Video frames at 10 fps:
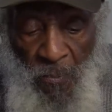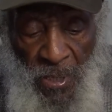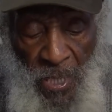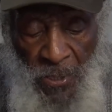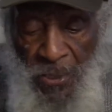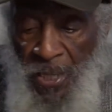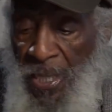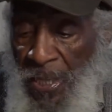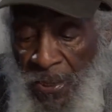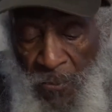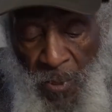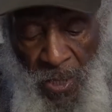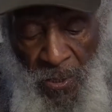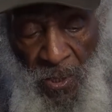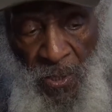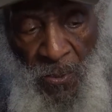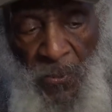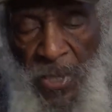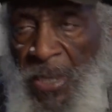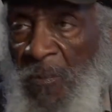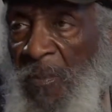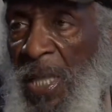government got scared and said, well, we're getting